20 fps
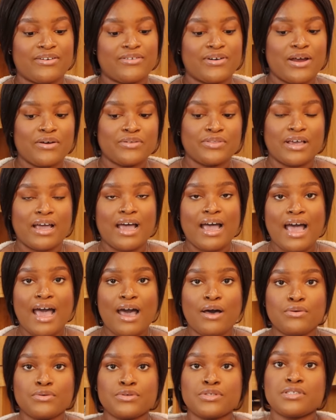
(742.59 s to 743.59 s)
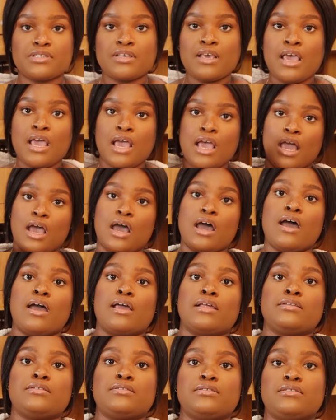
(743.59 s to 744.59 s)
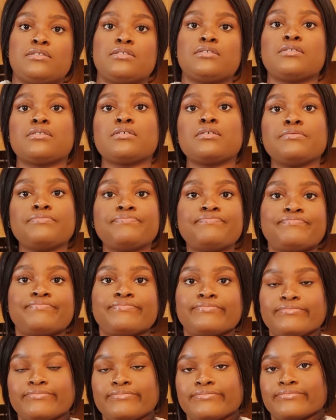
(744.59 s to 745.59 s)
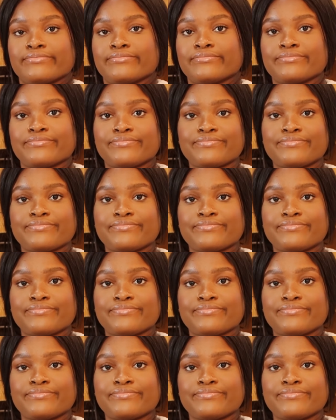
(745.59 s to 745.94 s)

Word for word: around the house and hmm,